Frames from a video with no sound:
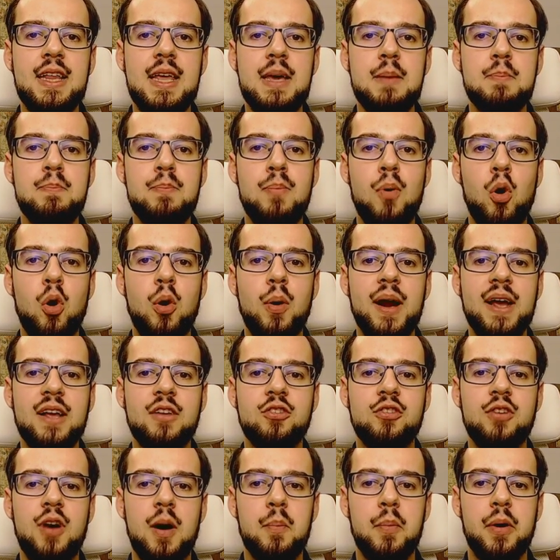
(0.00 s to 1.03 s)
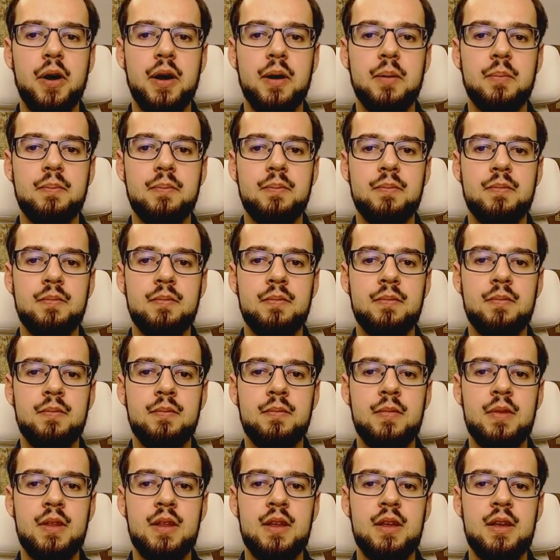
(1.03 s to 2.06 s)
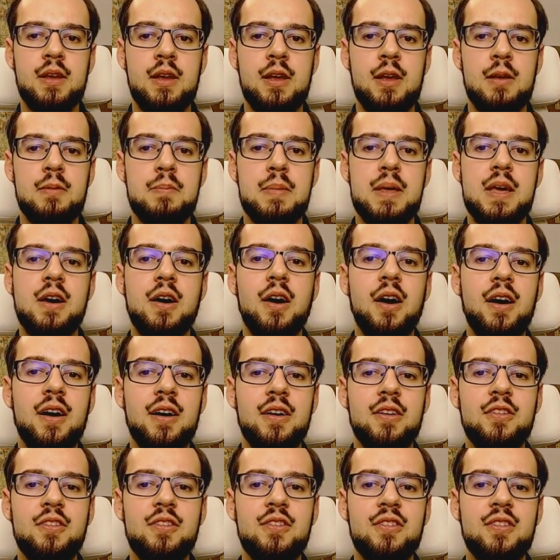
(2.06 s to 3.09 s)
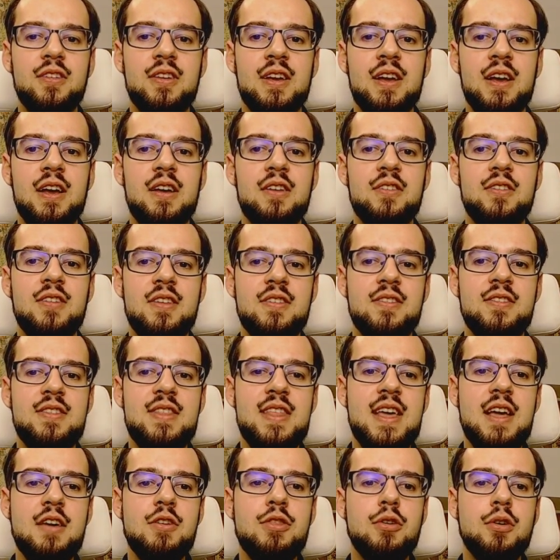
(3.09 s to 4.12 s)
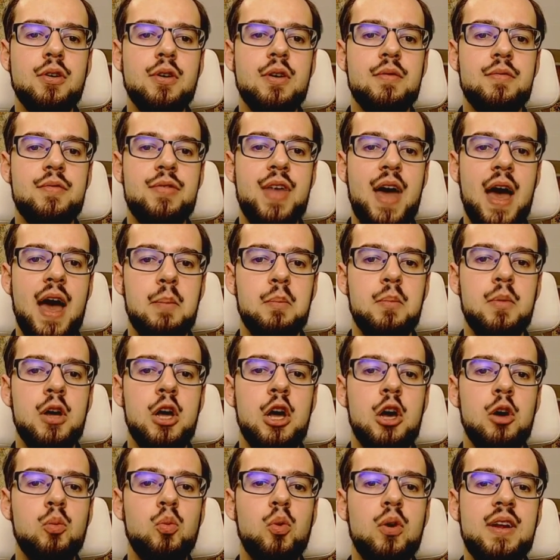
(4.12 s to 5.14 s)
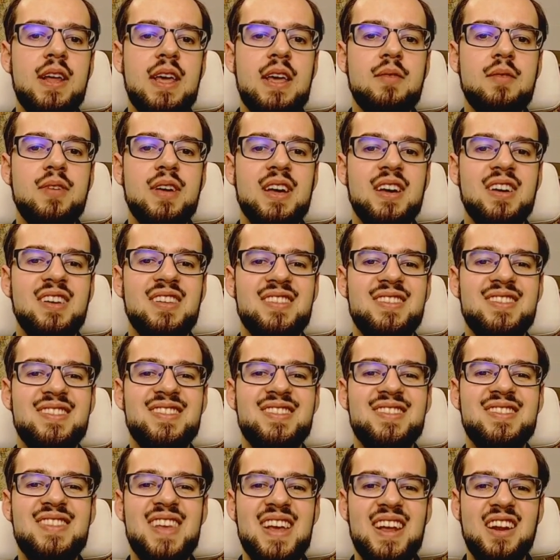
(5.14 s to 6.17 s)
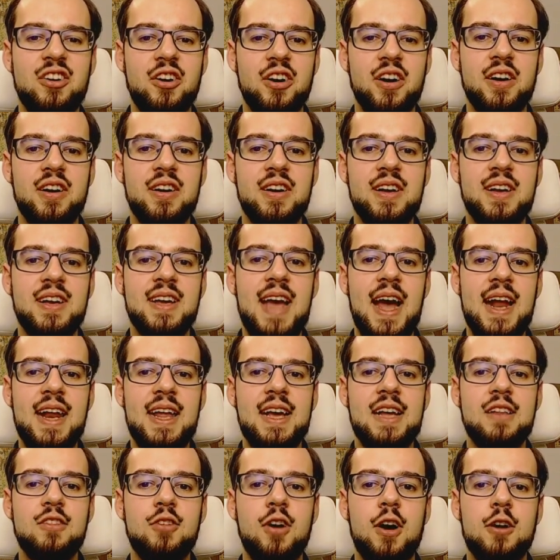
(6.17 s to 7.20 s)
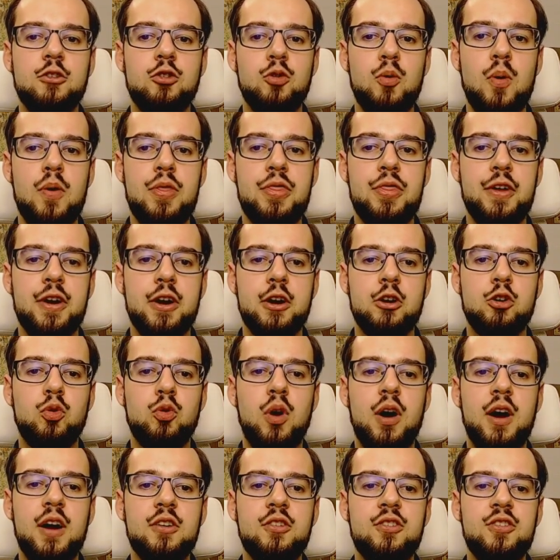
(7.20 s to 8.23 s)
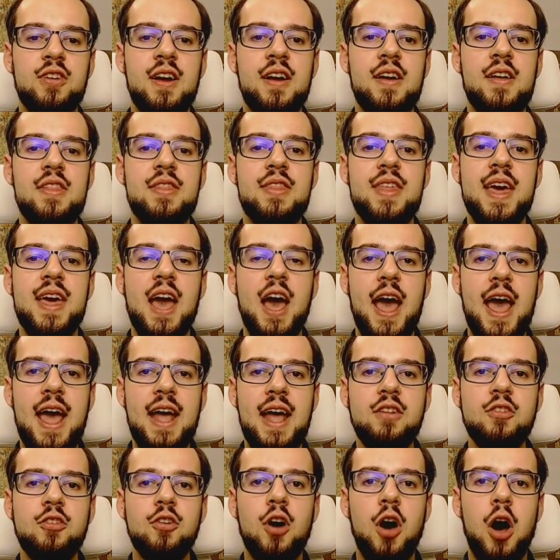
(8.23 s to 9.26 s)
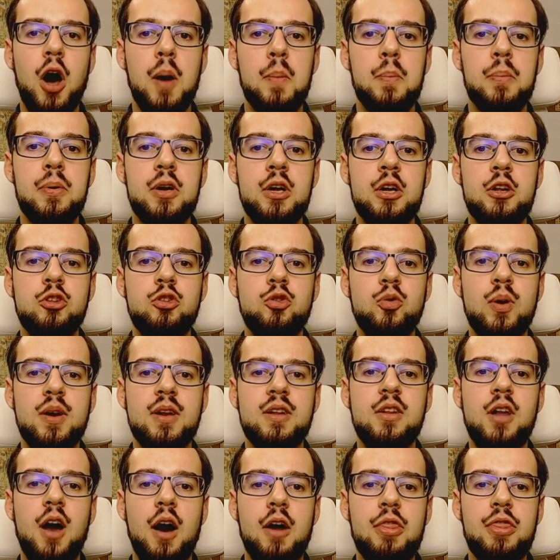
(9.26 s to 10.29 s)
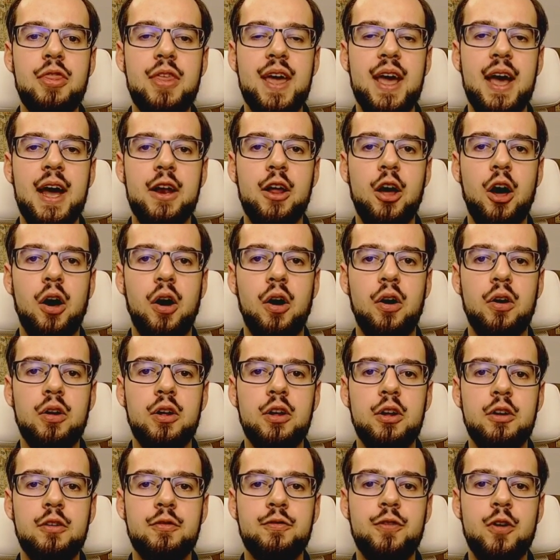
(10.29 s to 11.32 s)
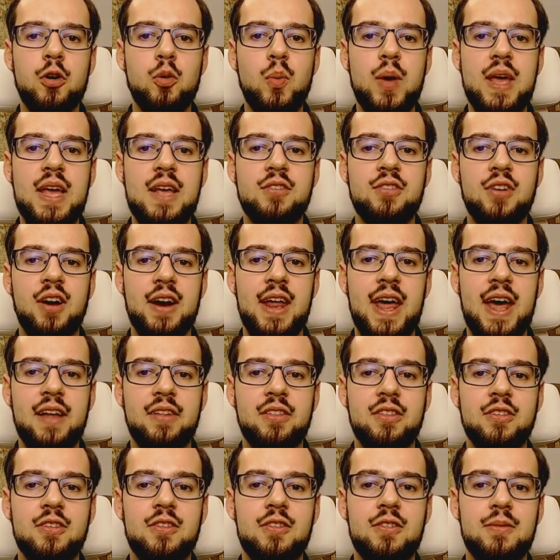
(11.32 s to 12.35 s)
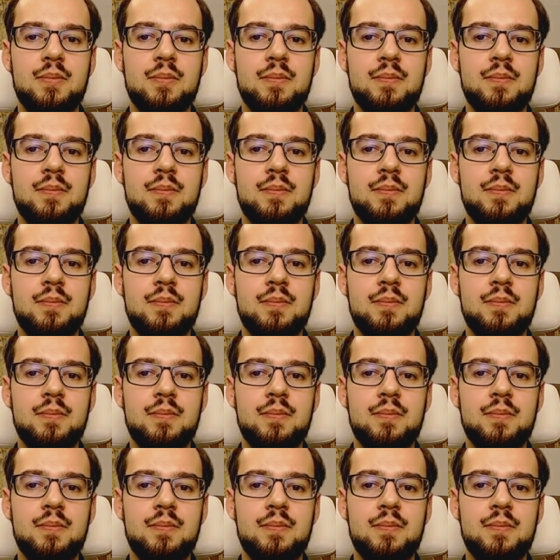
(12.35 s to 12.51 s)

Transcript: boring summer. Because, since neither of them would even consider getting in touch with their crush, they end up doing nothing at all for weeks on end.